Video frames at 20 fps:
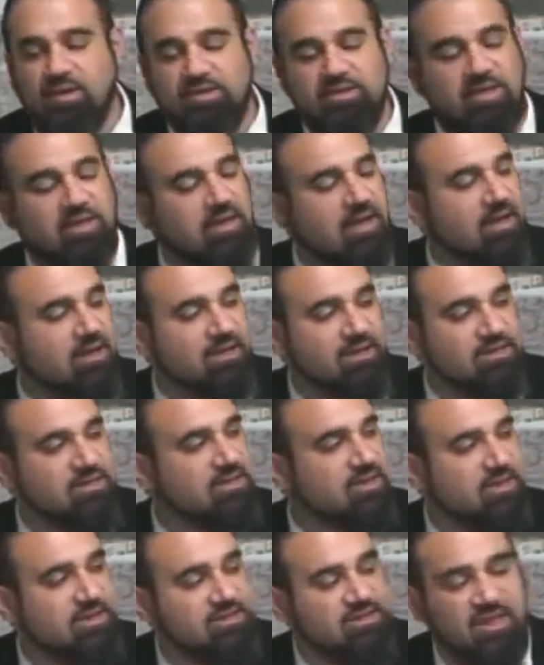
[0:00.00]
He's like, ah, oh,
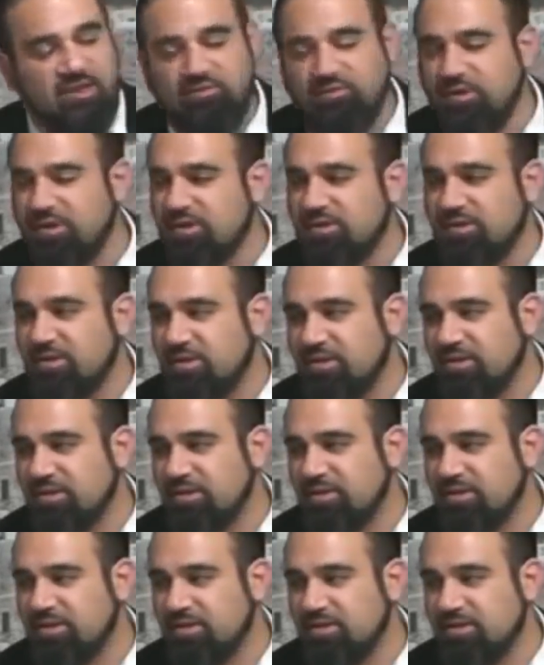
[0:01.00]
listen, it's not real.
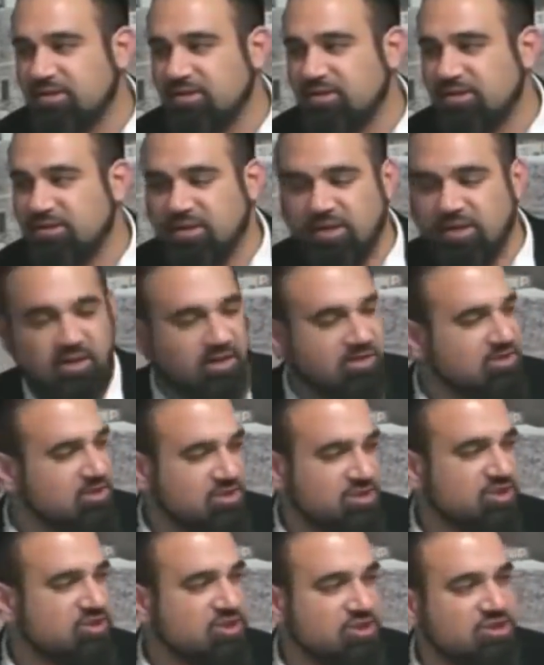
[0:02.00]

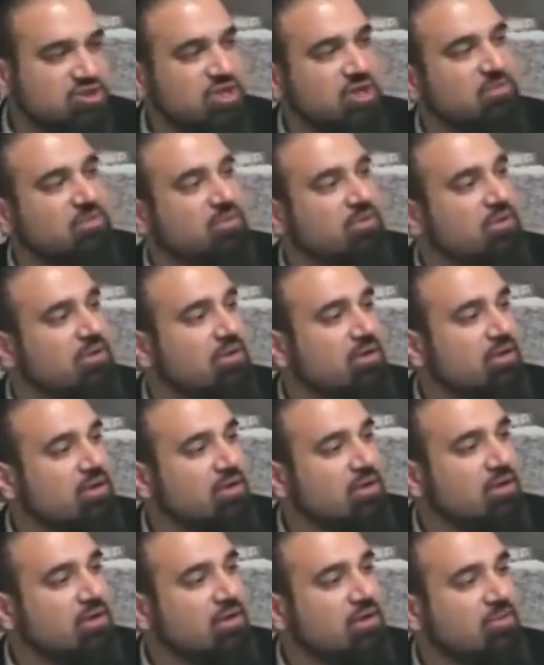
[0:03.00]
Actually, just a sheep.
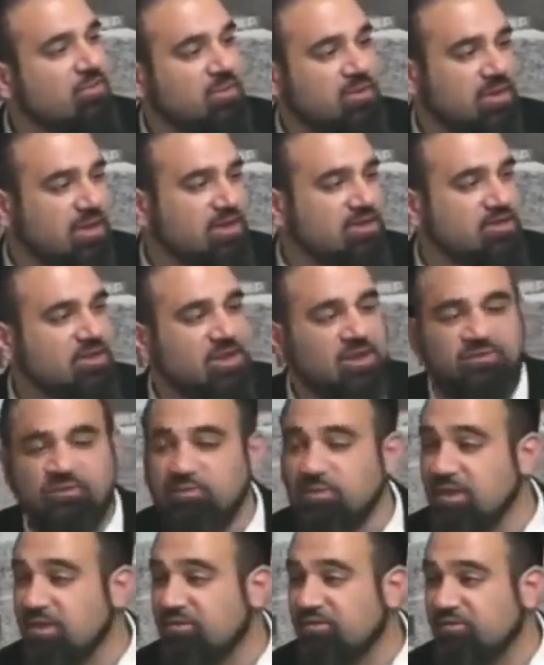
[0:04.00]
But thanks a lot
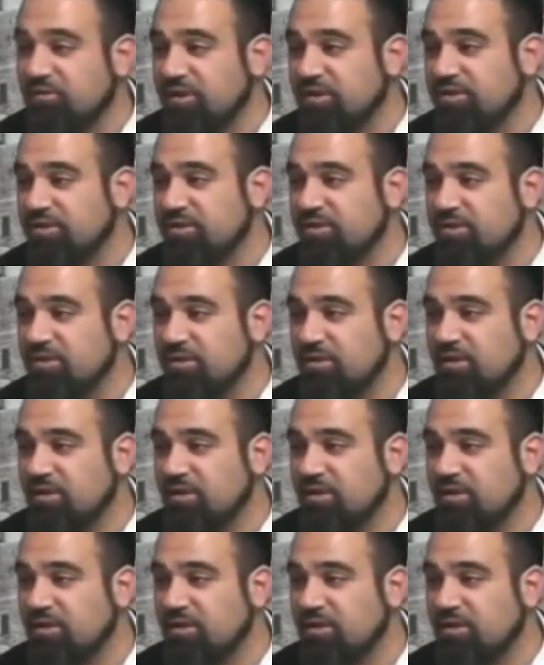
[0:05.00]
for being a friend.